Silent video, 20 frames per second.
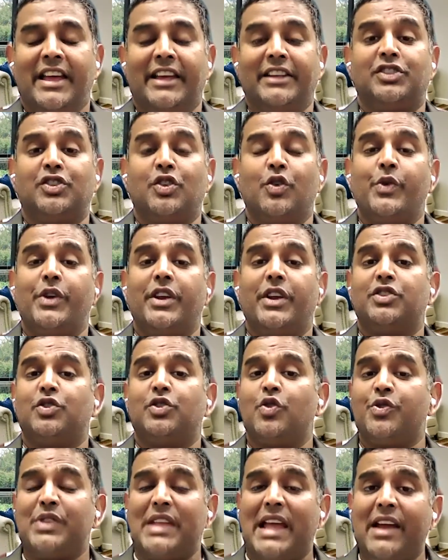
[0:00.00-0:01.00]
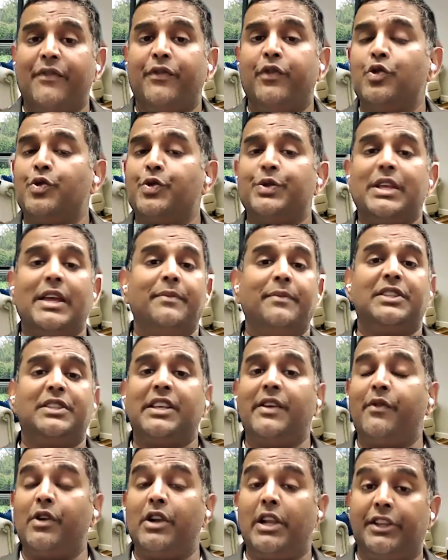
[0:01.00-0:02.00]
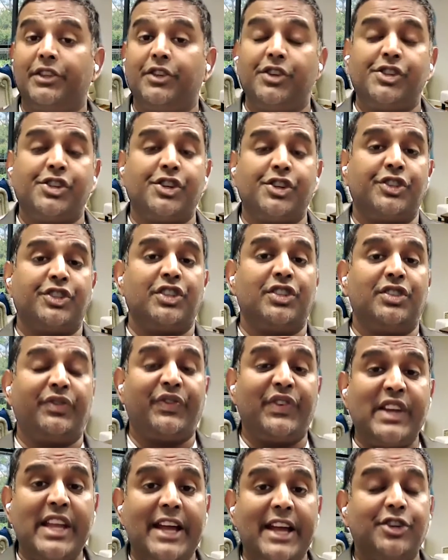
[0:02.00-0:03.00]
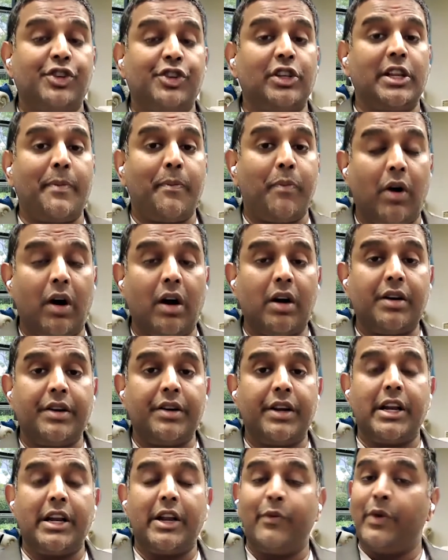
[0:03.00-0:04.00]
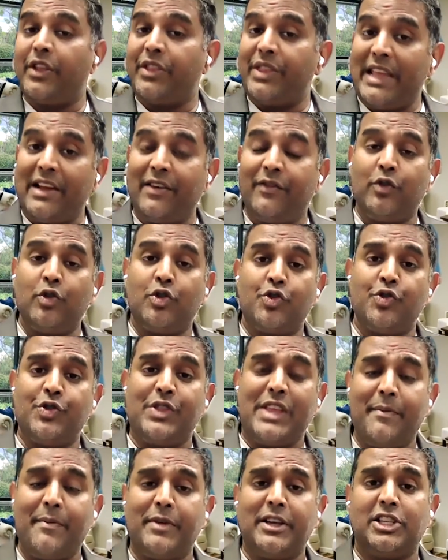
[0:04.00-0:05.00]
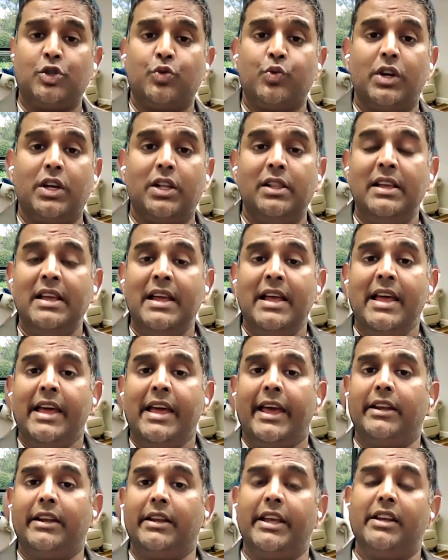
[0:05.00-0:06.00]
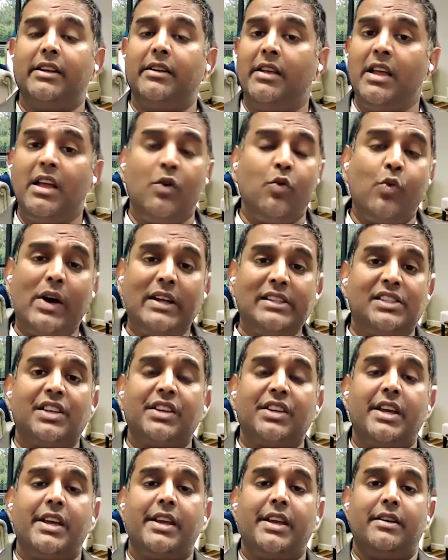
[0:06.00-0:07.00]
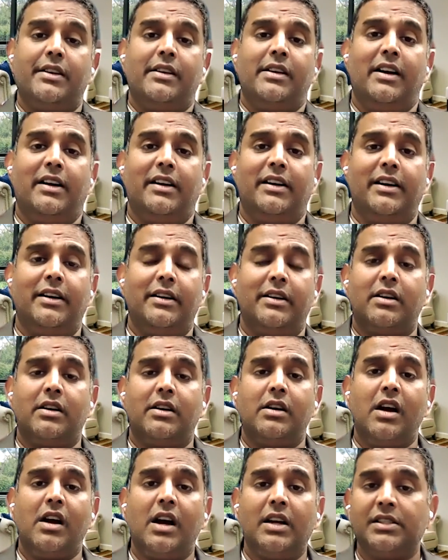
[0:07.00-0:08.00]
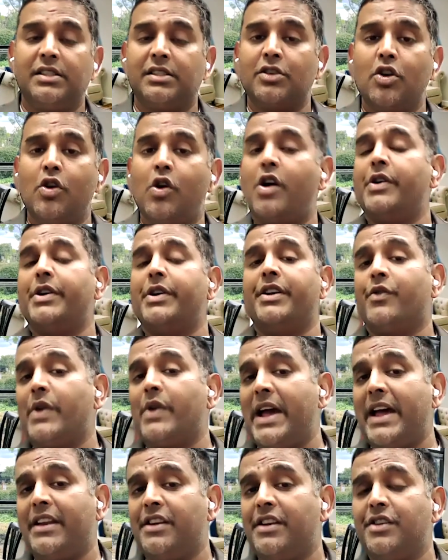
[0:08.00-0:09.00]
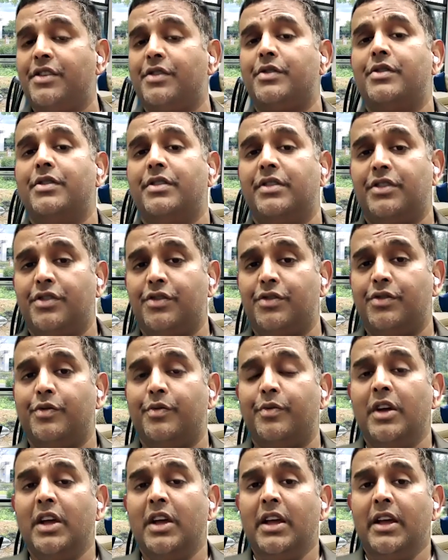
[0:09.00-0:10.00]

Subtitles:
And so we are so thankful to them. Several other churches financially partnered, and we are thankful to them as well. And once again, our hearts go out in gratitude to